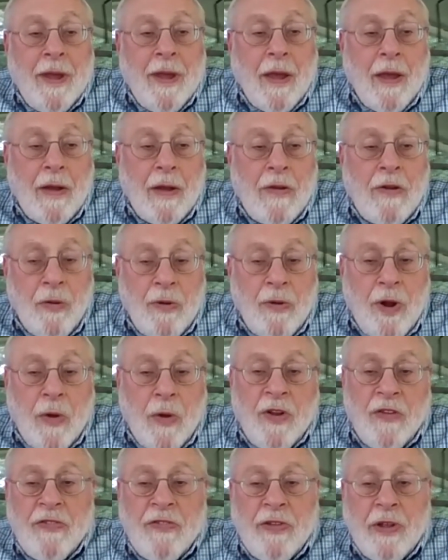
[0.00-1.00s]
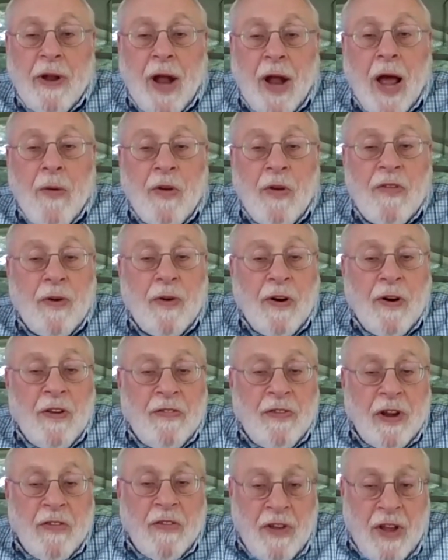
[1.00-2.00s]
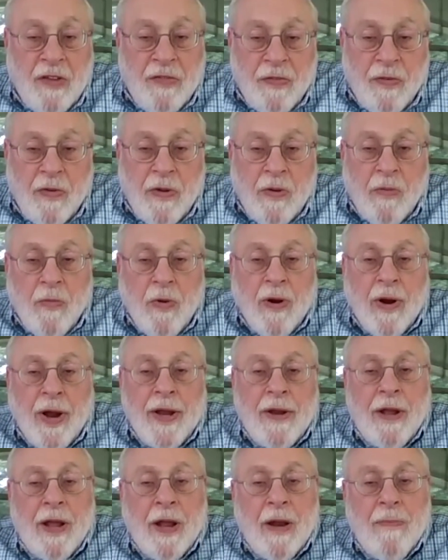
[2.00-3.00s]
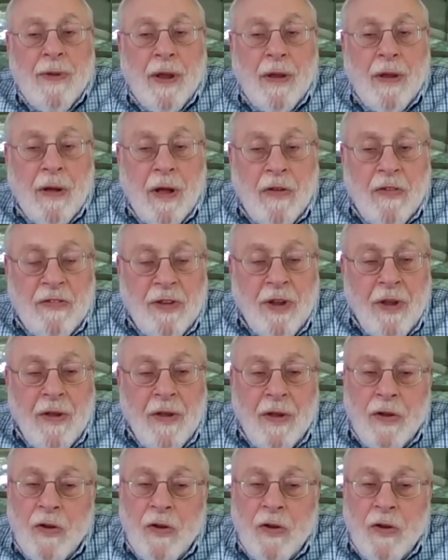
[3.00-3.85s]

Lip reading: And you'll notice that I was very successful in what I did because